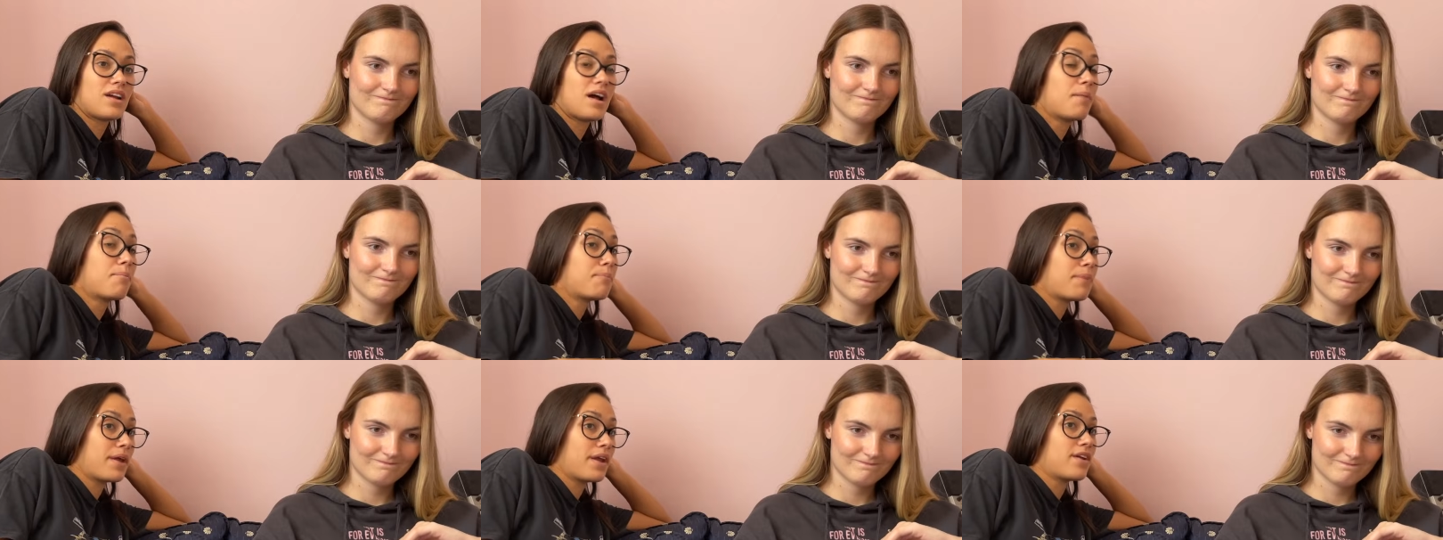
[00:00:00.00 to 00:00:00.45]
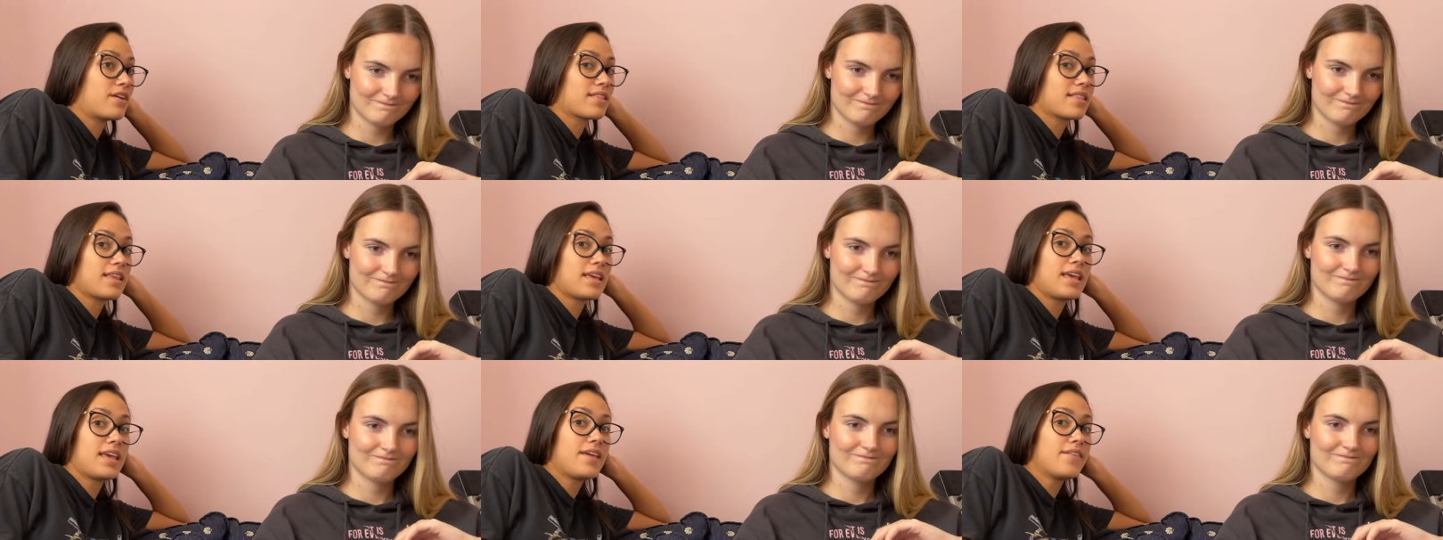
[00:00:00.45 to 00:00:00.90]

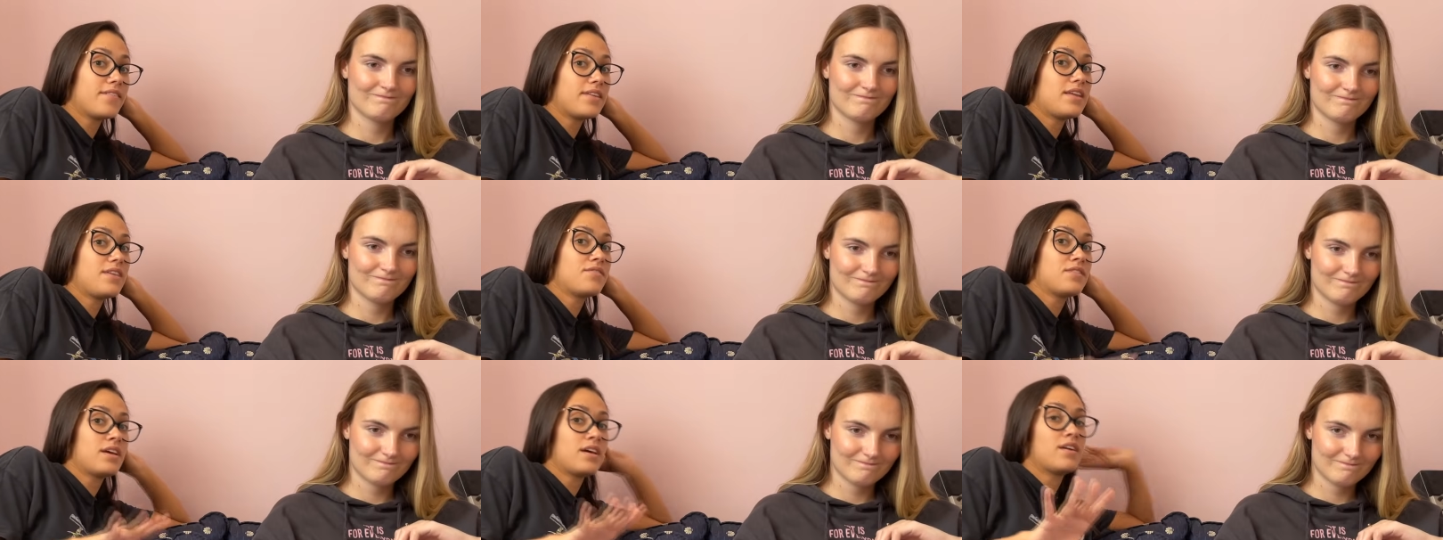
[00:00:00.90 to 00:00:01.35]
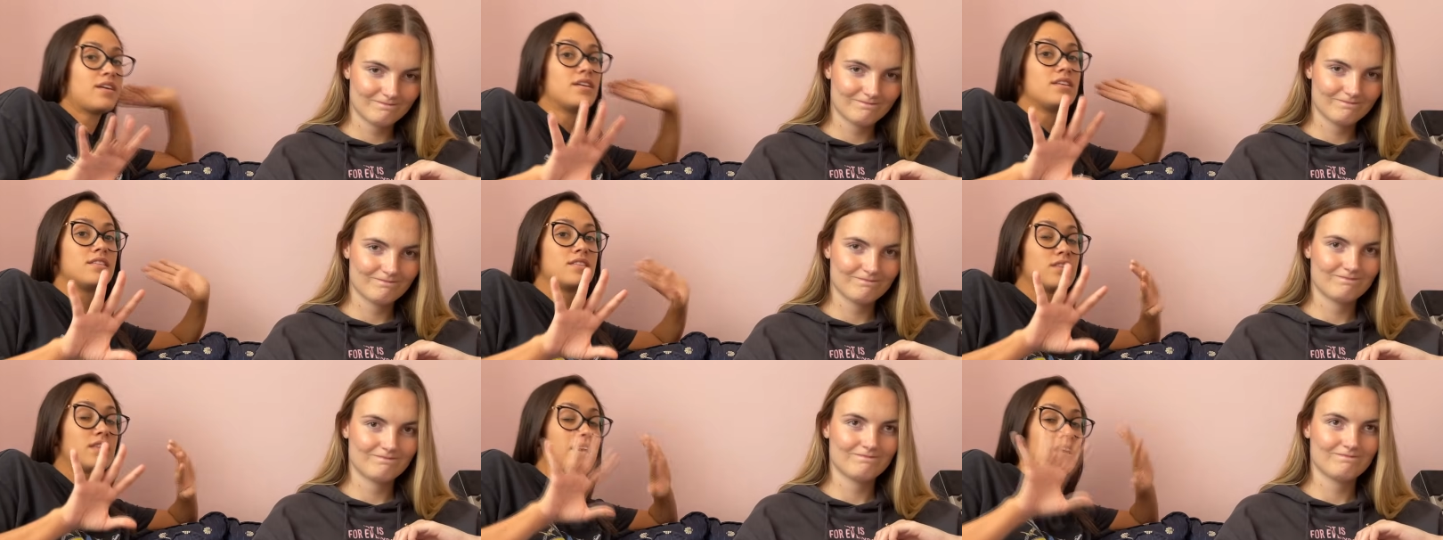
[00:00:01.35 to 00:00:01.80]
Speaker 1: apparently, even if they are
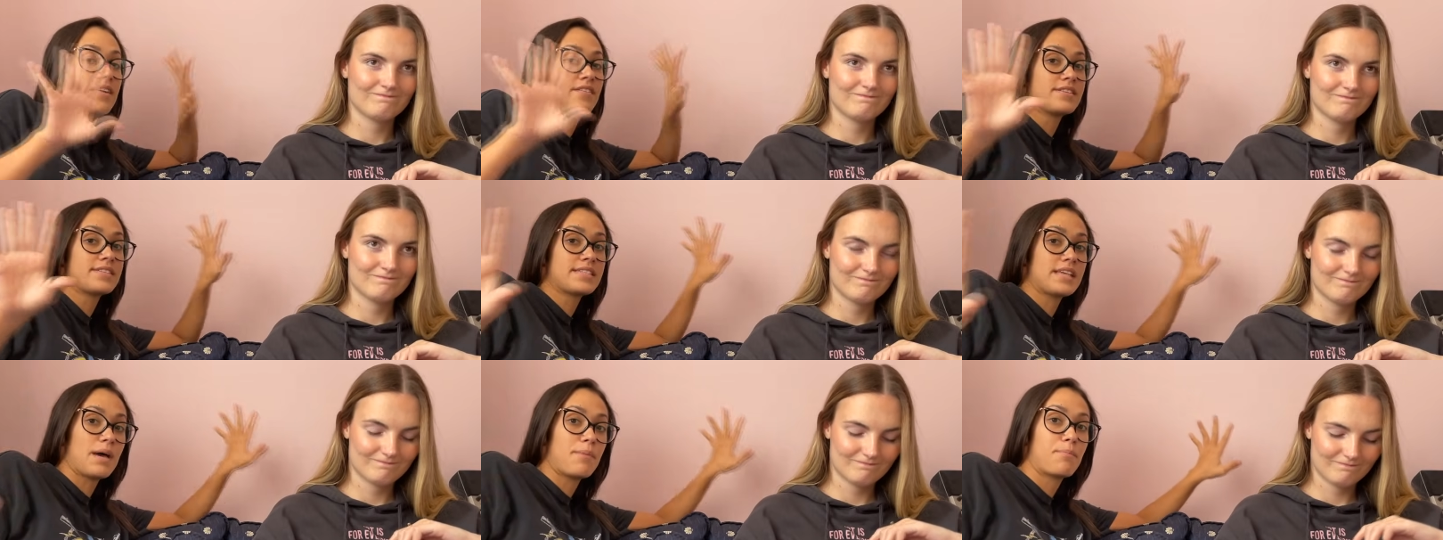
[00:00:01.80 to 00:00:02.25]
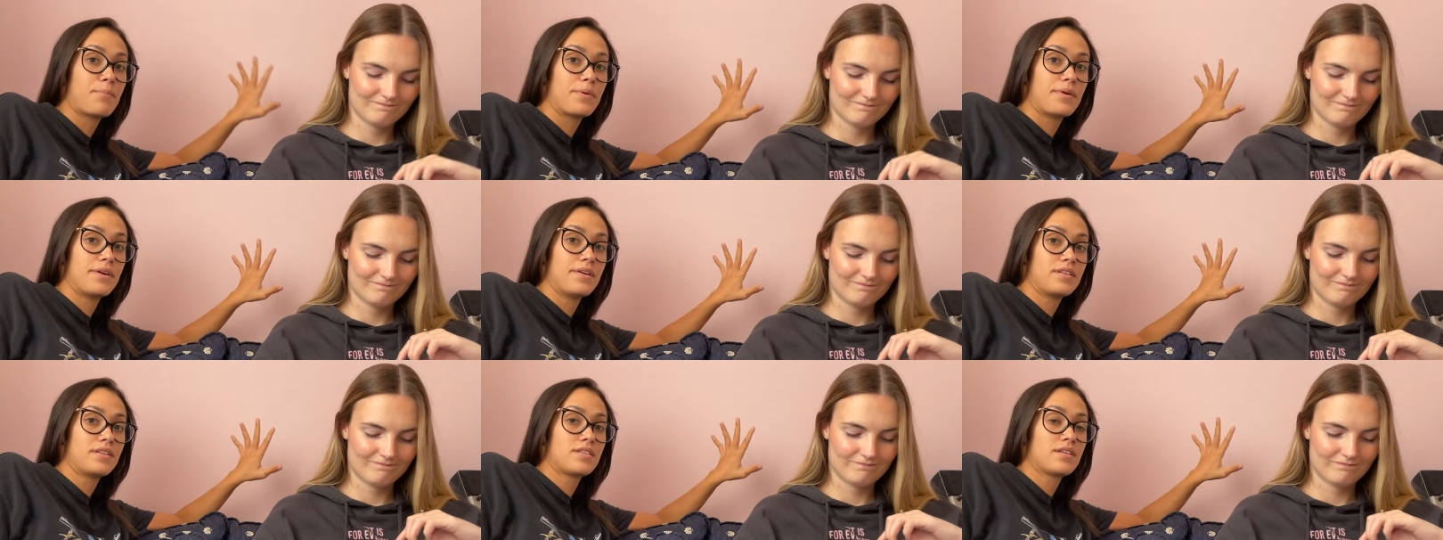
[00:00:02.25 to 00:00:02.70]
in their
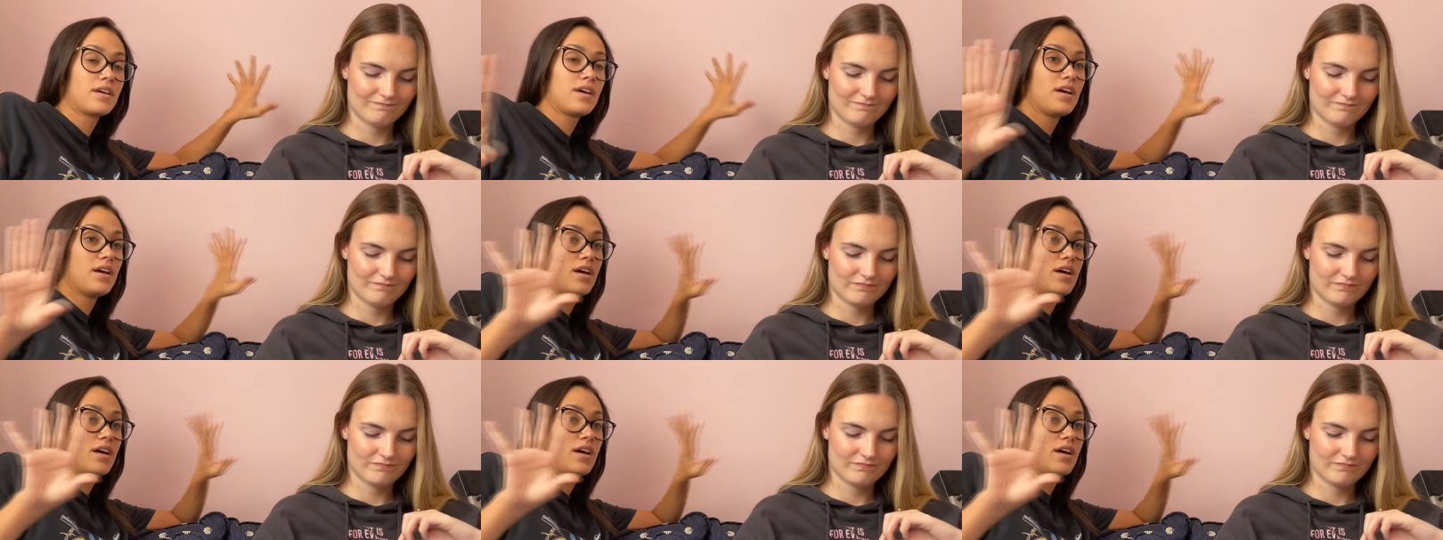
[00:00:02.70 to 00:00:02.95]
separate